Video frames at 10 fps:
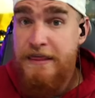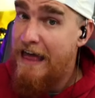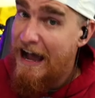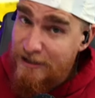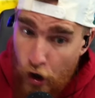
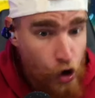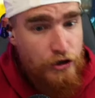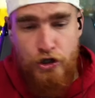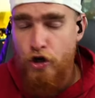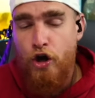That's a whole...
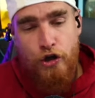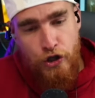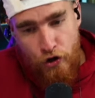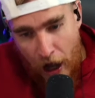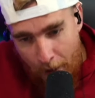
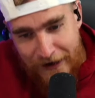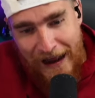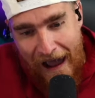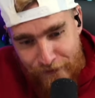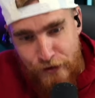You're coming
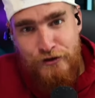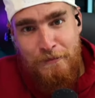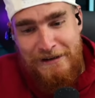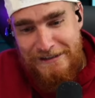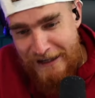after
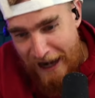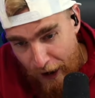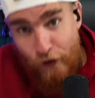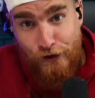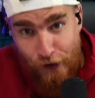somebody's
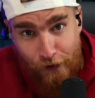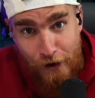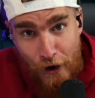character